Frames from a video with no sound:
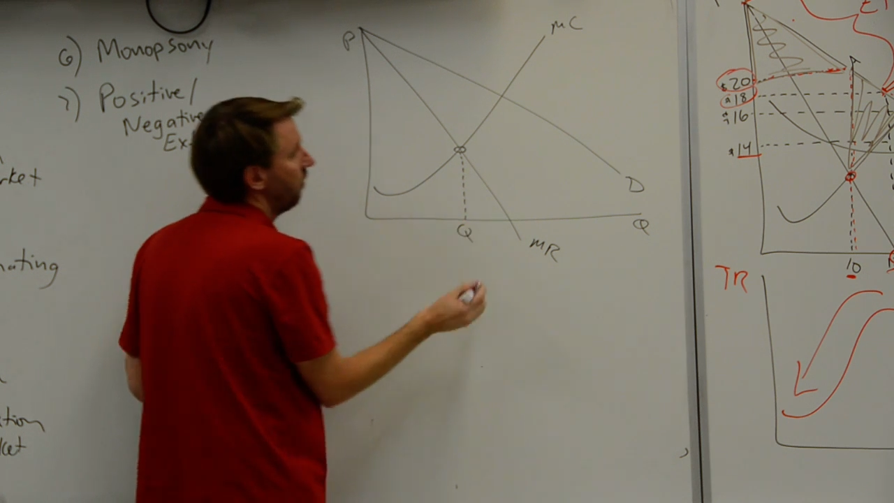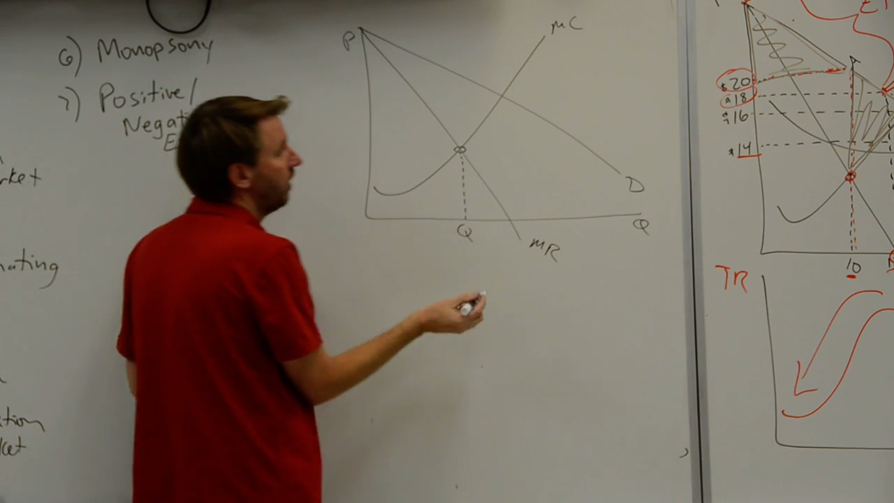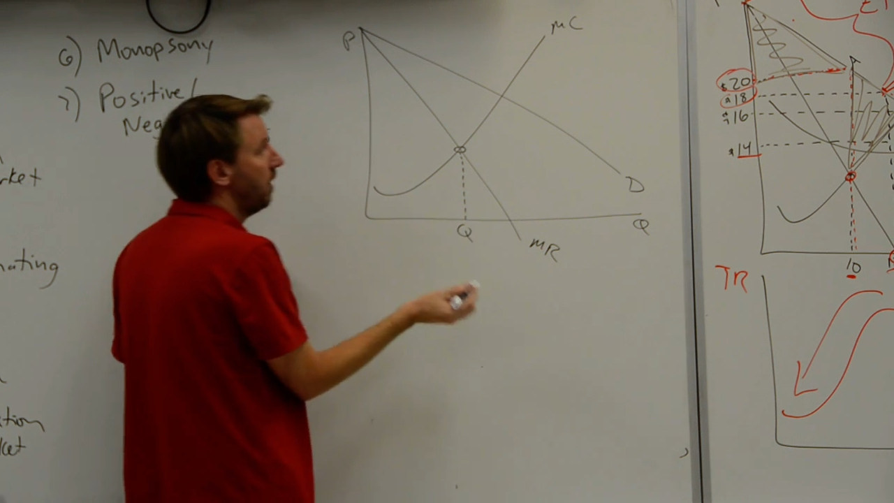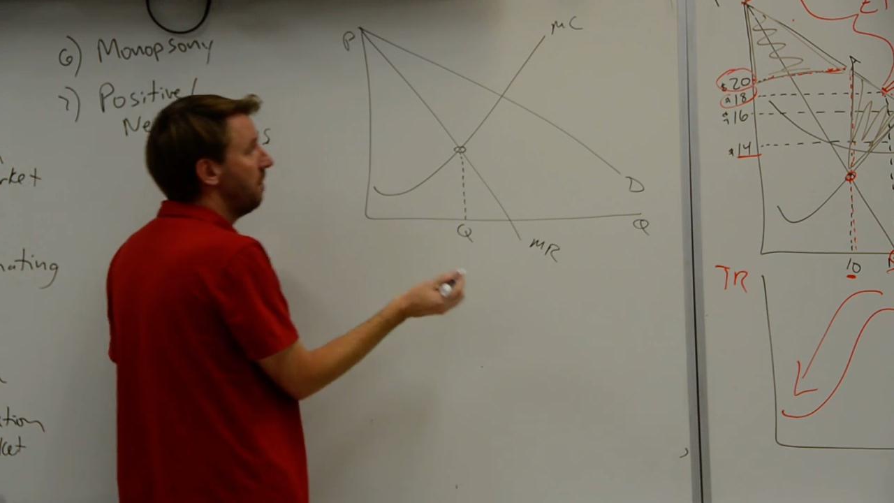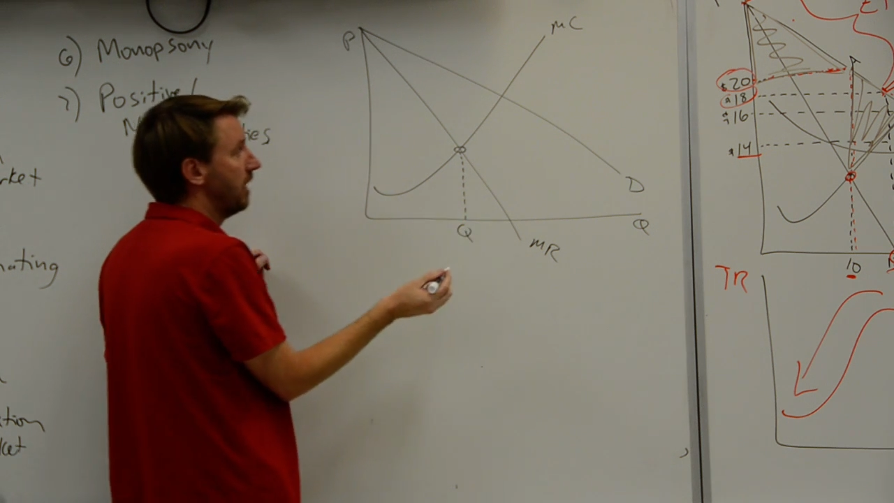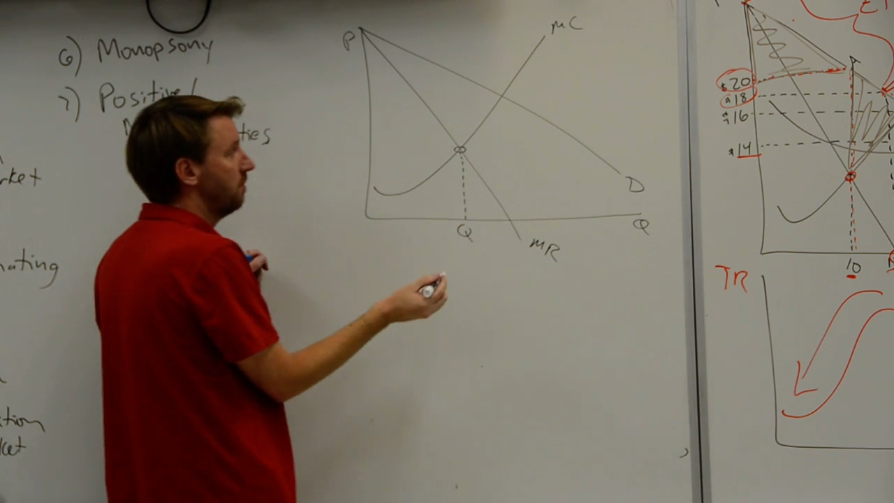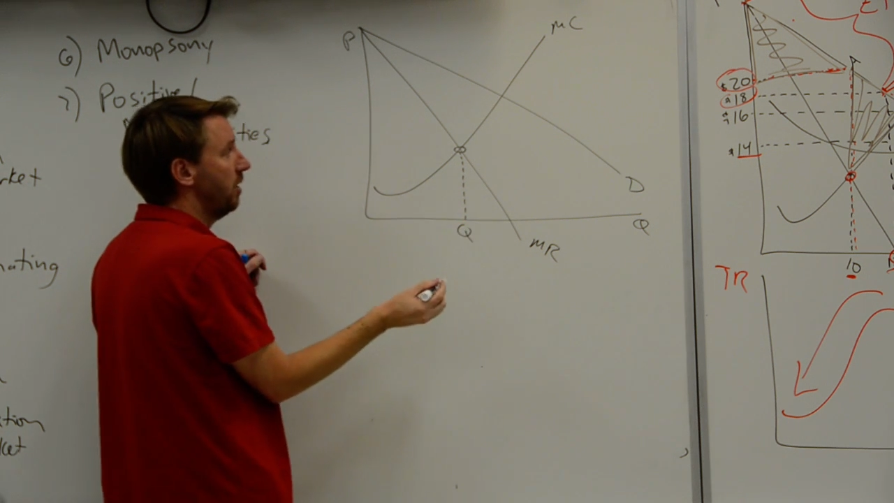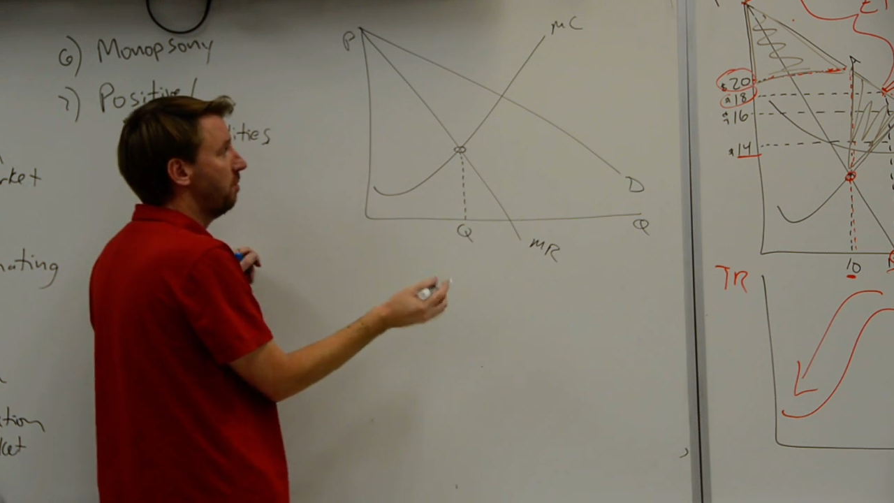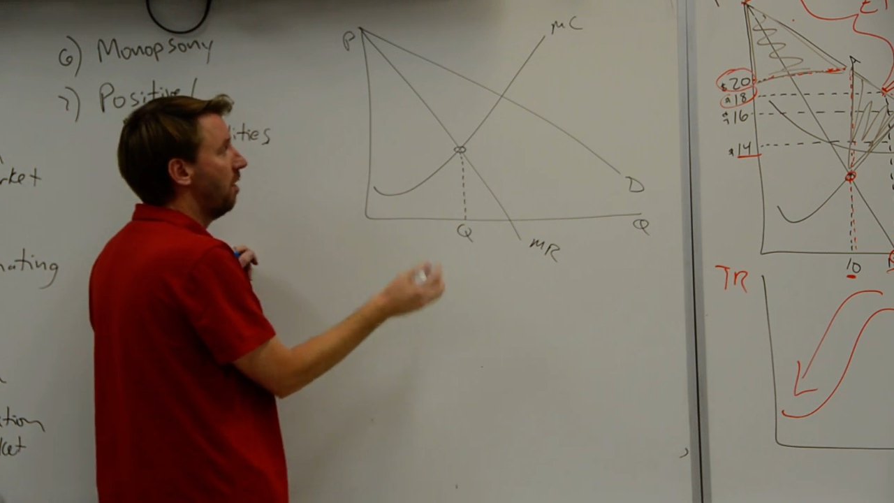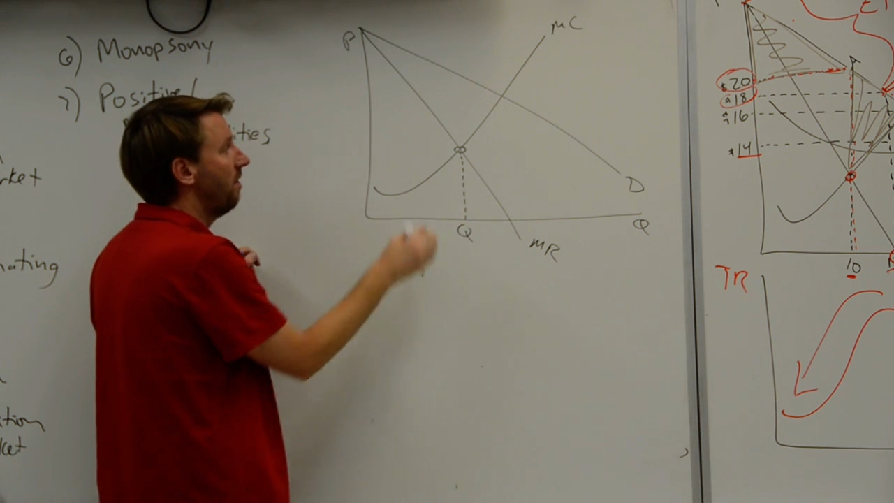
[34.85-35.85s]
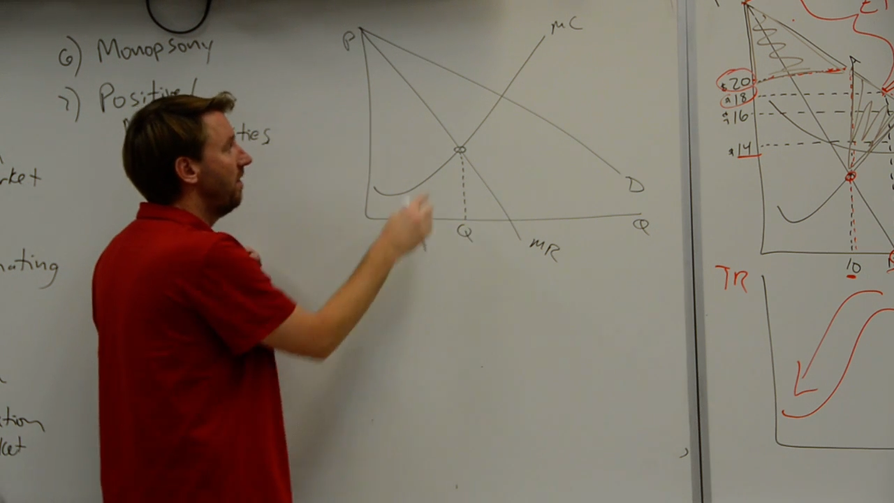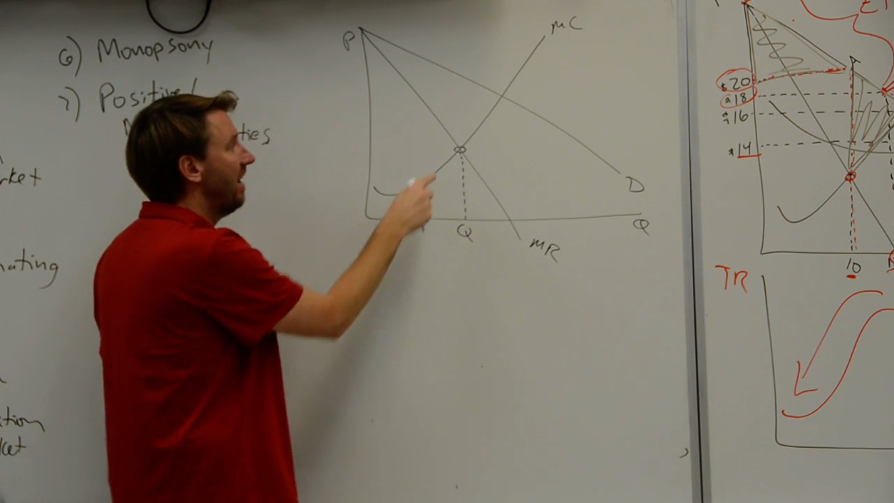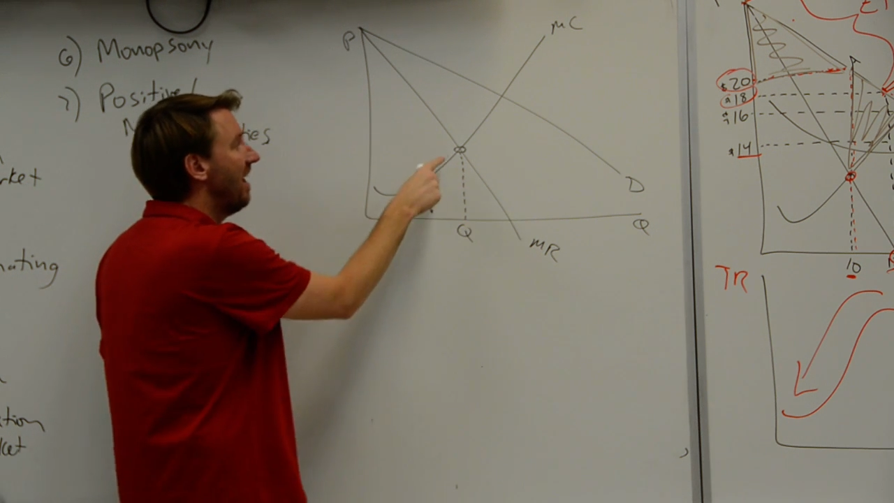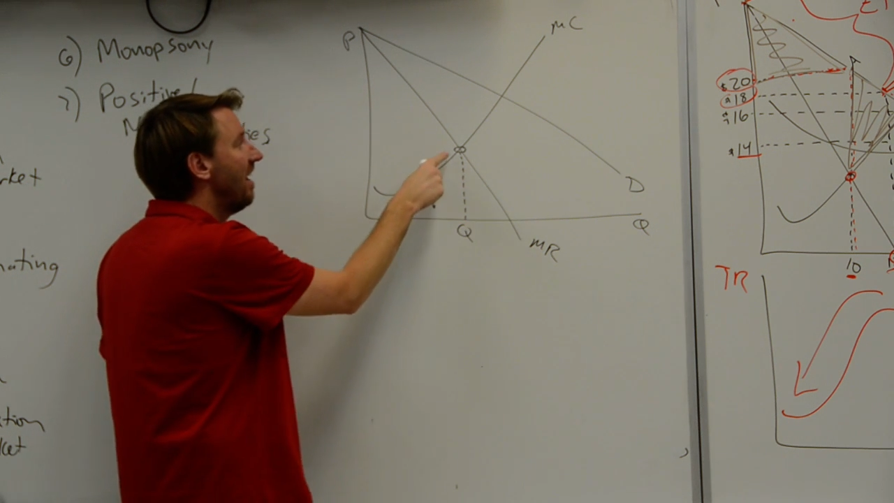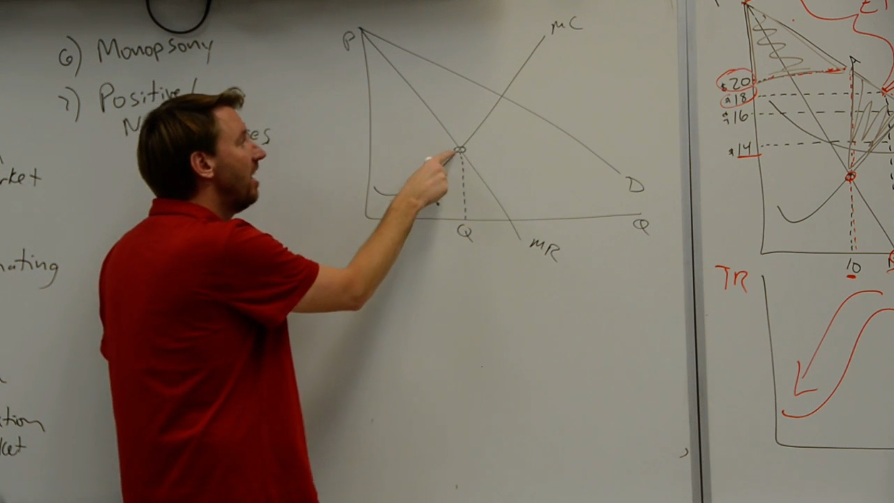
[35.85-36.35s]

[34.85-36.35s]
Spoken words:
where you're going to maximize profit.